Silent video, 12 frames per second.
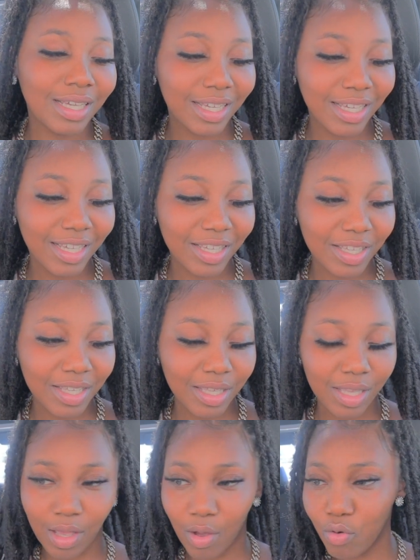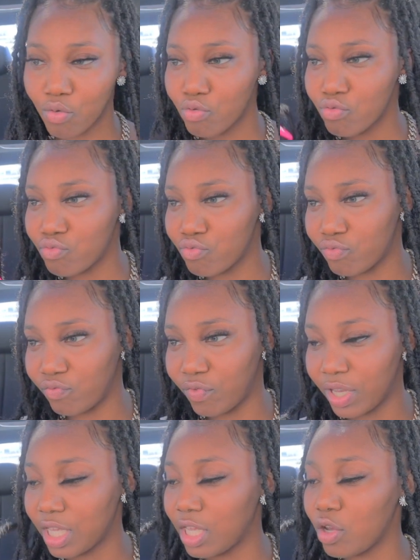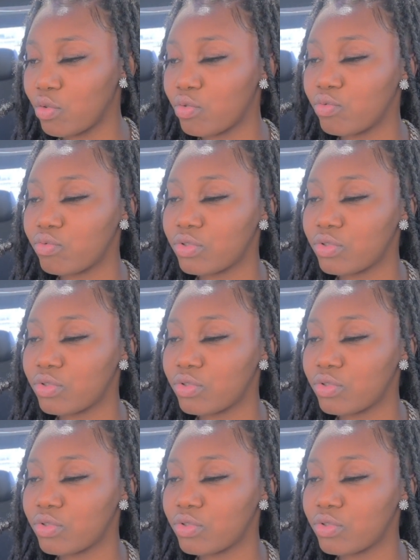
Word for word: videos together. Oh, videos.